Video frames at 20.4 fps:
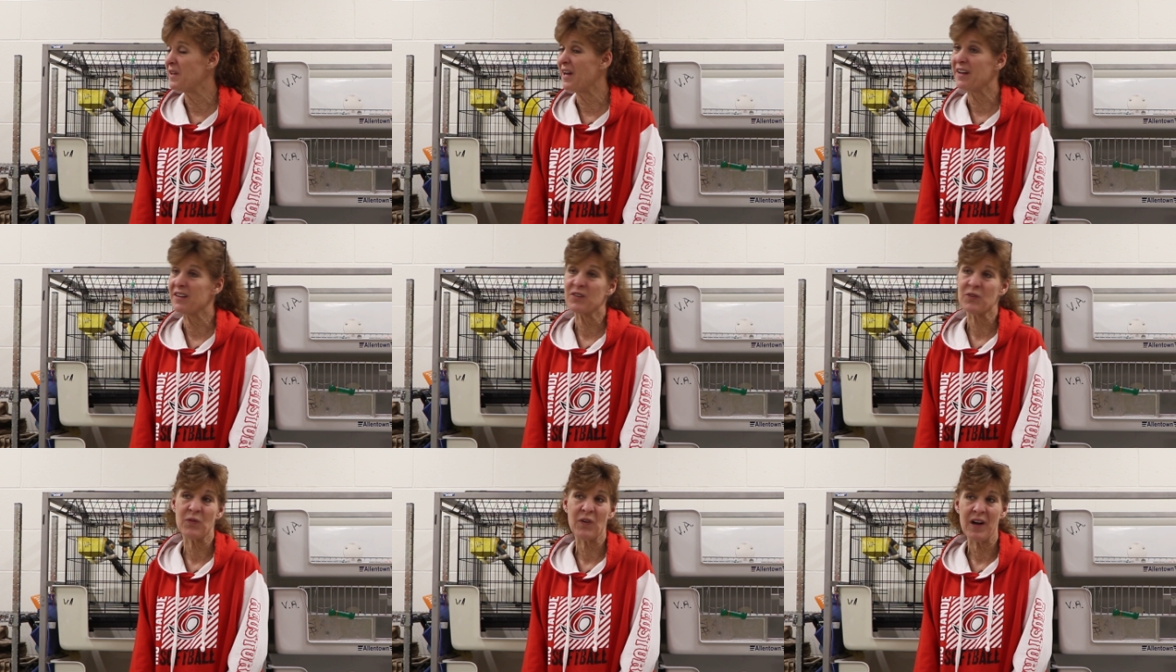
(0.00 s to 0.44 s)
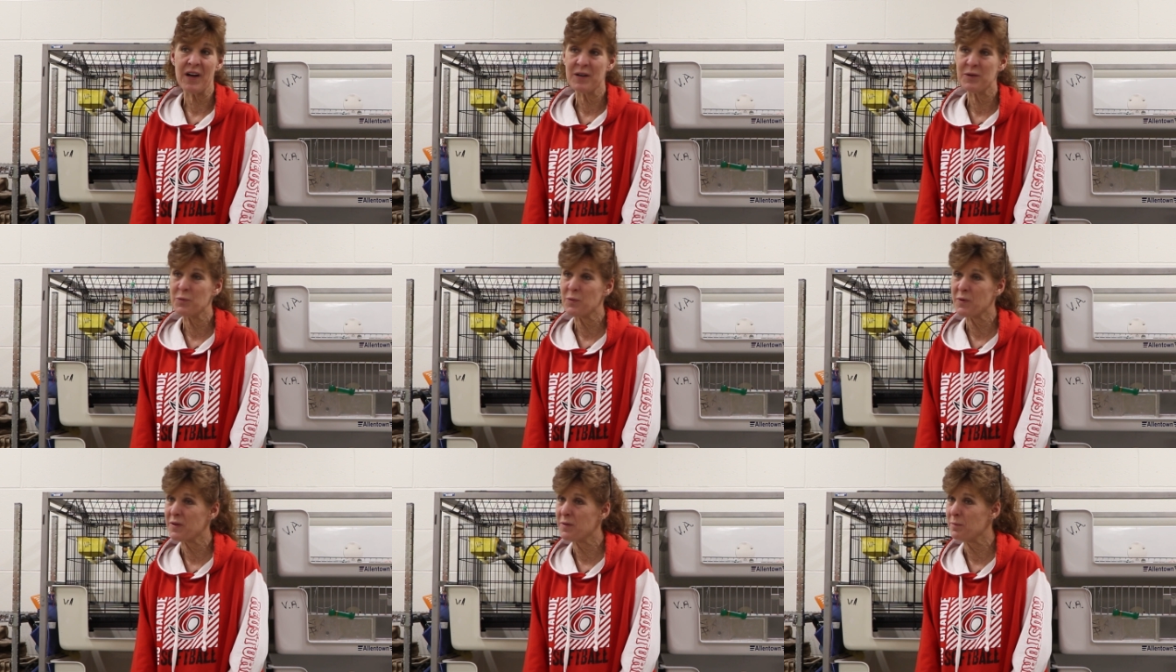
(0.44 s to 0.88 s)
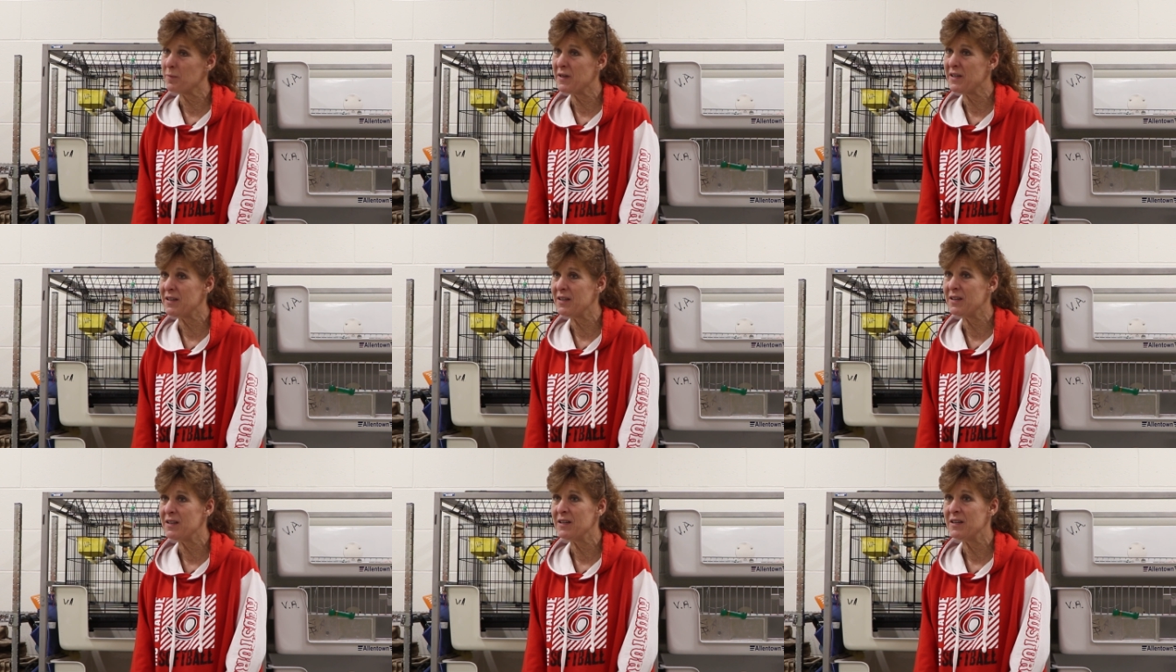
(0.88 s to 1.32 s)
that's fine with
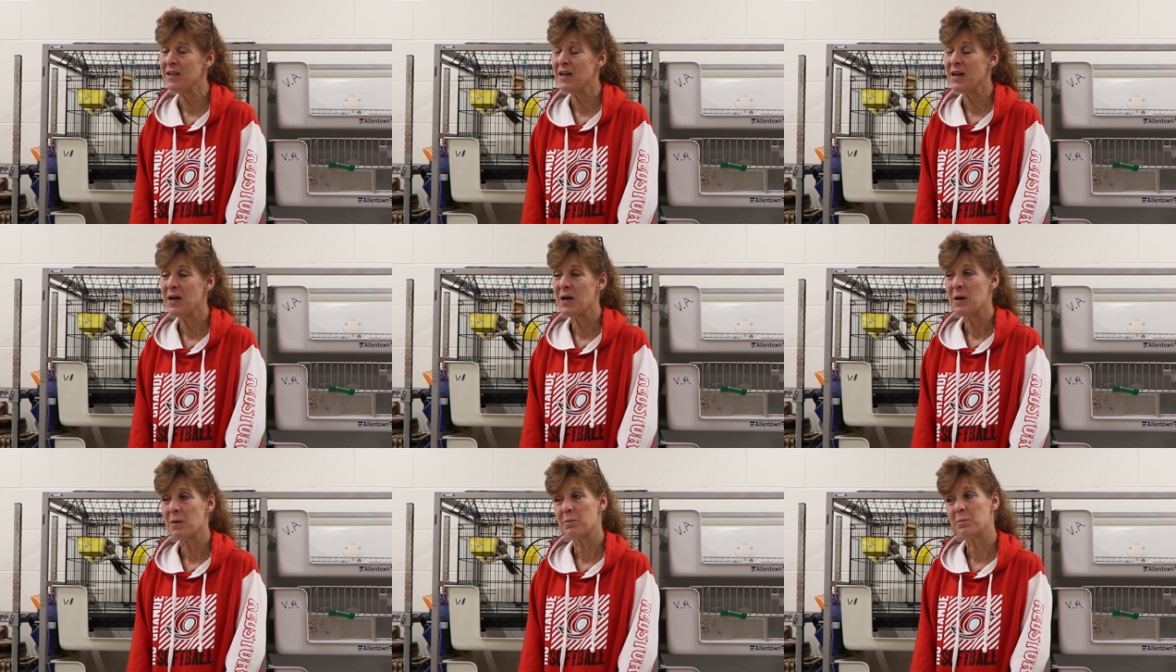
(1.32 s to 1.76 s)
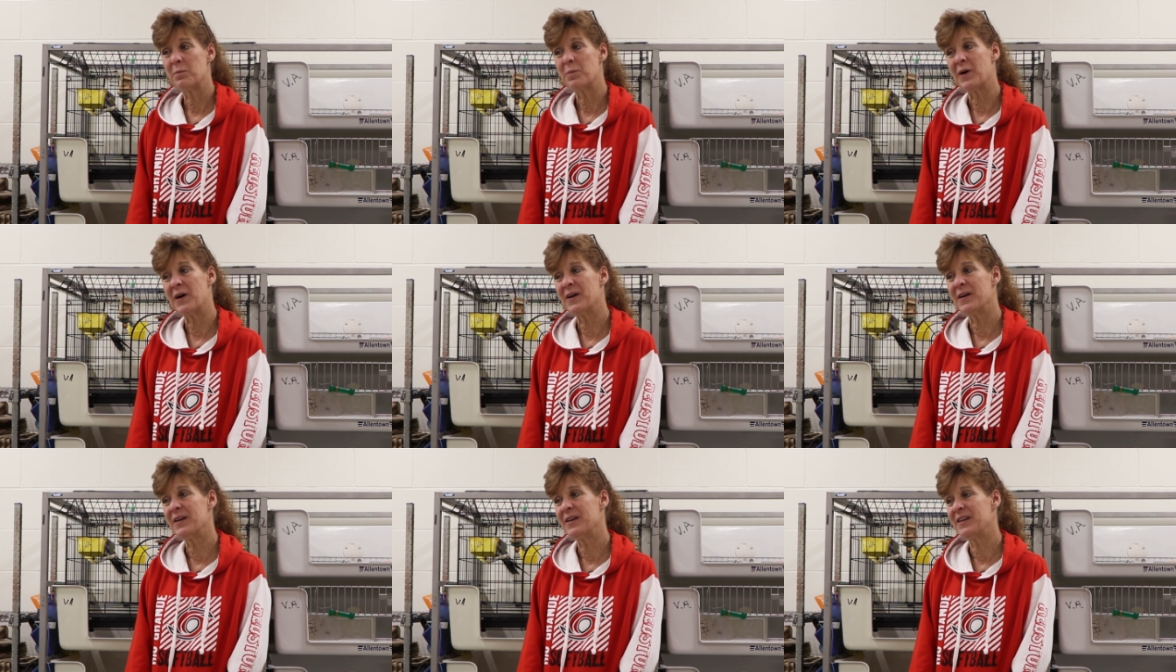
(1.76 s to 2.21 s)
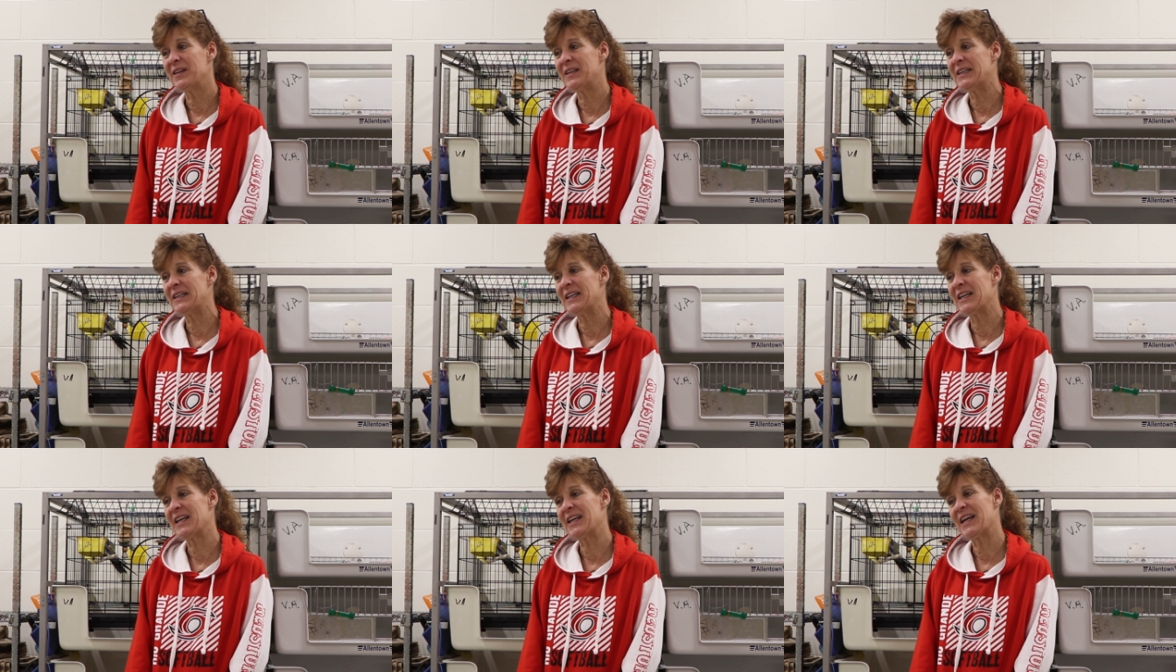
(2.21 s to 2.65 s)
me,
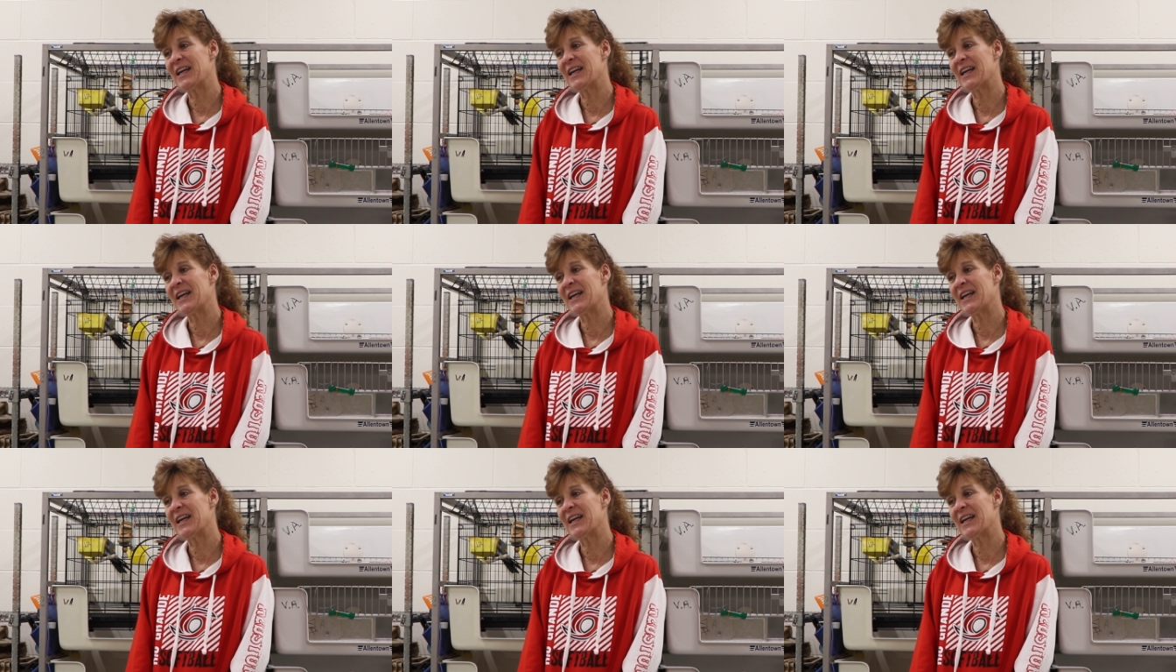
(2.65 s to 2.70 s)
but